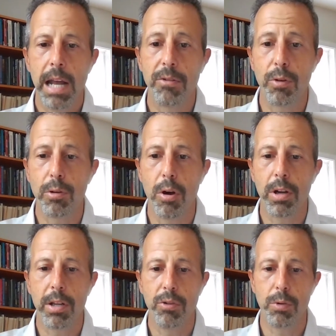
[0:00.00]
and to
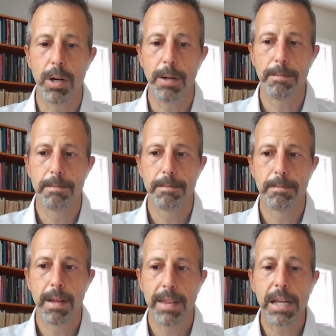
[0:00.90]
long endure.
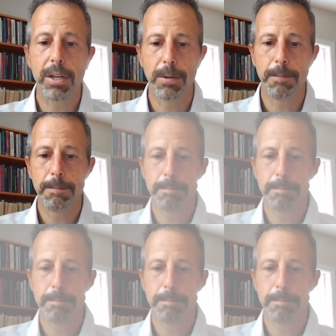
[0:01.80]
Thank you.